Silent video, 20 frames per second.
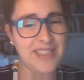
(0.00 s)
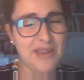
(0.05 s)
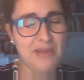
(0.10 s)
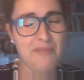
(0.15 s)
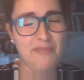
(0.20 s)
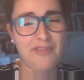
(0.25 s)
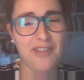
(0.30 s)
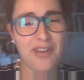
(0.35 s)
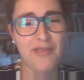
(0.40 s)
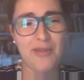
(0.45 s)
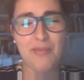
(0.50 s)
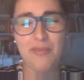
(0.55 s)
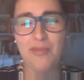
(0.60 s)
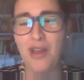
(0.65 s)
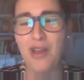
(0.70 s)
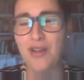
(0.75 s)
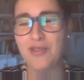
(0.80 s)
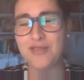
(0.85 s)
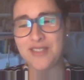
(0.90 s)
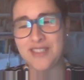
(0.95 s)
So I'm very
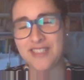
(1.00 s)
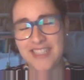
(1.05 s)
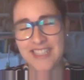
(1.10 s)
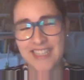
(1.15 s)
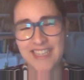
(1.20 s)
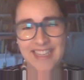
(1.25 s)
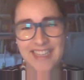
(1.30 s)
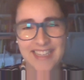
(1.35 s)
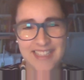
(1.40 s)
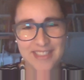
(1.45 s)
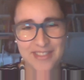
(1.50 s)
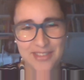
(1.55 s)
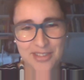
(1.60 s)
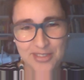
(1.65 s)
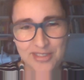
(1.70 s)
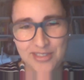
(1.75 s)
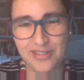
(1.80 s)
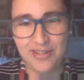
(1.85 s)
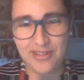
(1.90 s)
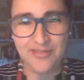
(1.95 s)
proud
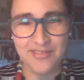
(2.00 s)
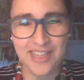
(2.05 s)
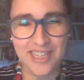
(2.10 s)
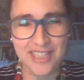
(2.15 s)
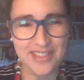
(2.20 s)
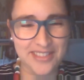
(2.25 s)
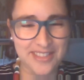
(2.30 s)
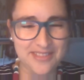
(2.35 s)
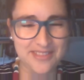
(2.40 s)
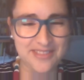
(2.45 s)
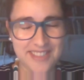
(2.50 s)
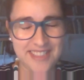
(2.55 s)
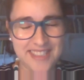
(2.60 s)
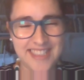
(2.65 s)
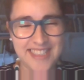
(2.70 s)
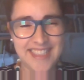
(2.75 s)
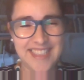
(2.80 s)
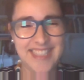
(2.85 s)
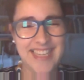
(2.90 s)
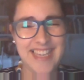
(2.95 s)
daughter of that
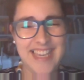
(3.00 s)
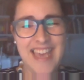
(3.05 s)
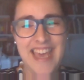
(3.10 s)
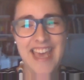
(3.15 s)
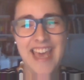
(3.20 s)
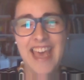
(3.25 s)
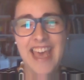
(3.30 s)
university.